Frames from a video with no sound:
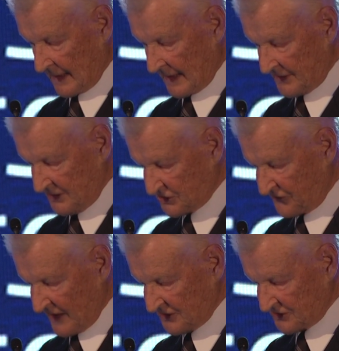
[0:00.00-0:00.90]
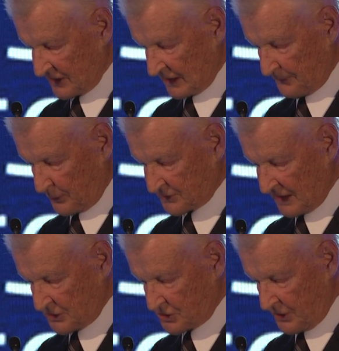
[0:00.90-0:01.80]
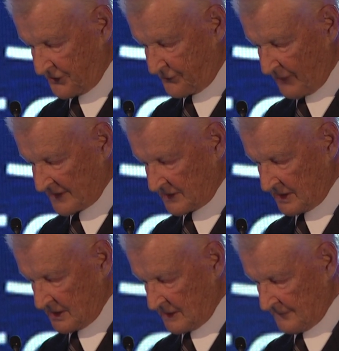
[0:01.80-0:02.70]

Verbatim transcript: and is facing a potential threat